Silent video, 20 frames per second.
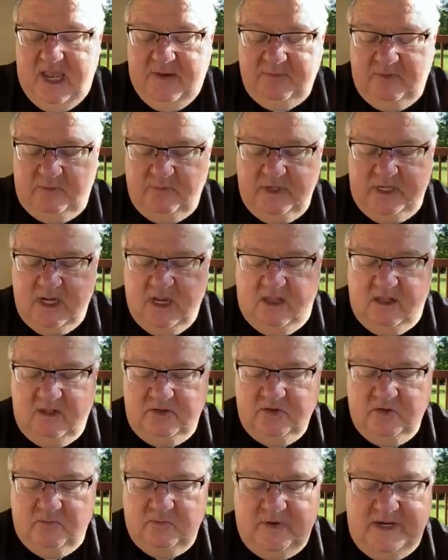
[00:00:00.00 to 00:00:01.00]
I will
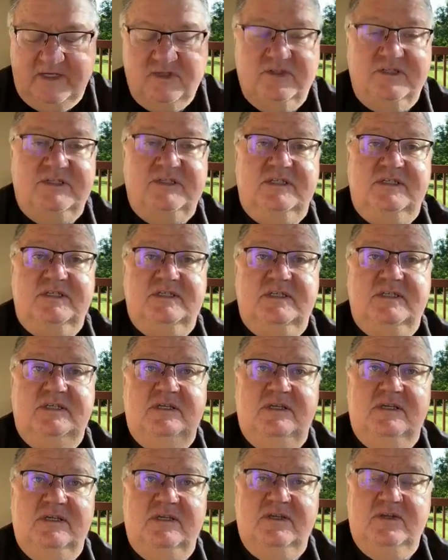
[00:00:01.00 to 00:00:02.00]
recall your
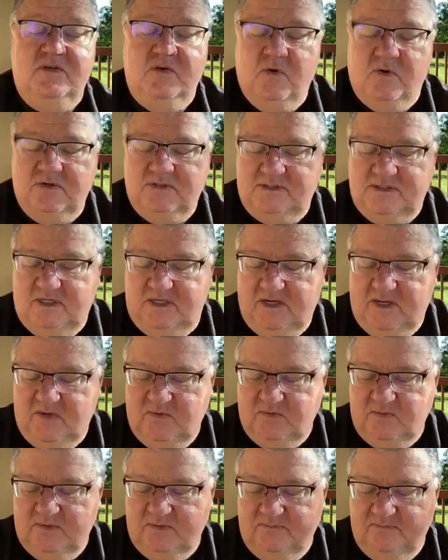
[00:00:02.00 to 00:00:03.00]
righteousness, yours
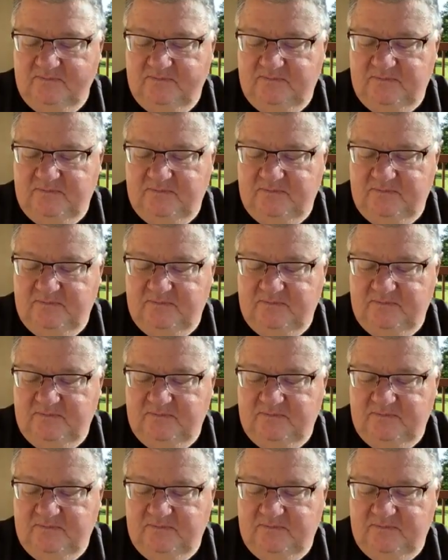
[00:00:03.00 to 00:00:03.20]
alone.